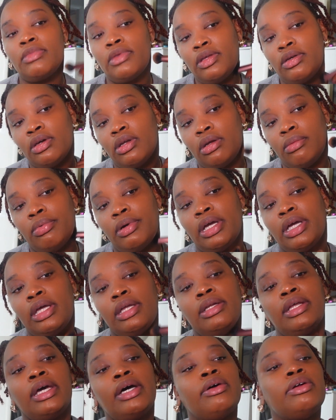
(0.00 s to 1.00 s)
You're gonna bring
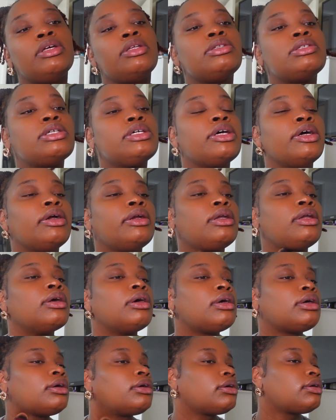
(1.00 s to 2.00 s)
it down into your
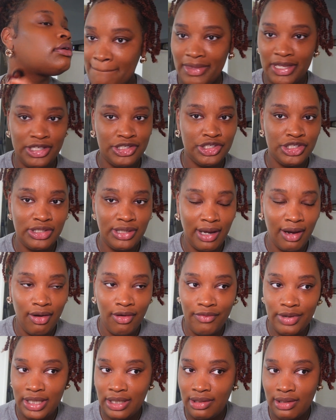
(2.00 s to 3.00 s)
neck. Is she not
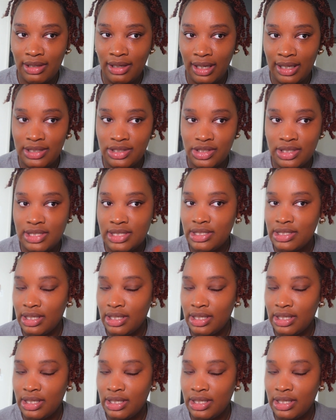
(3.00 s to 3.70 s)
already looking like just